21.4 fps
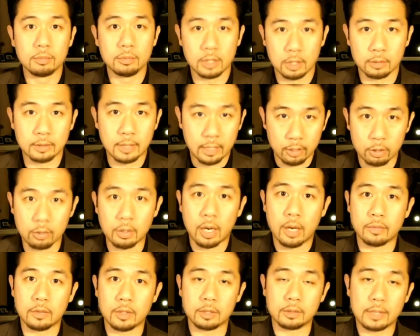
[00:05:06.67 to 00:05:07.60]
you know, take you
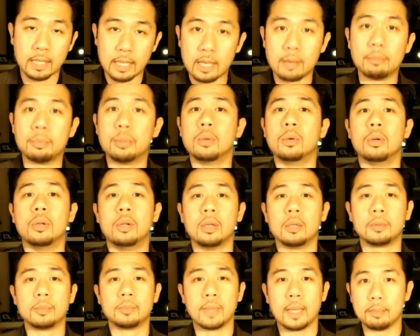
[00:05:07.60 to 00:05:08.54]
off the dating
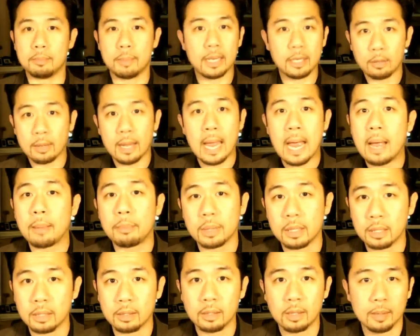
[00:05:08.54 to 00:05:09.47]
pool and make you
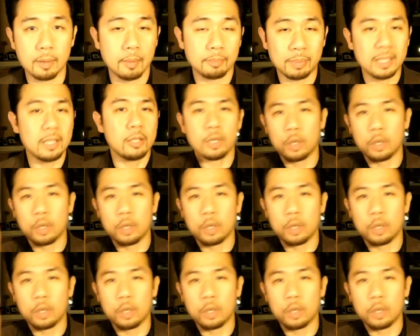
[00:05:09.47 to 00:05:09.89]
happy. And, but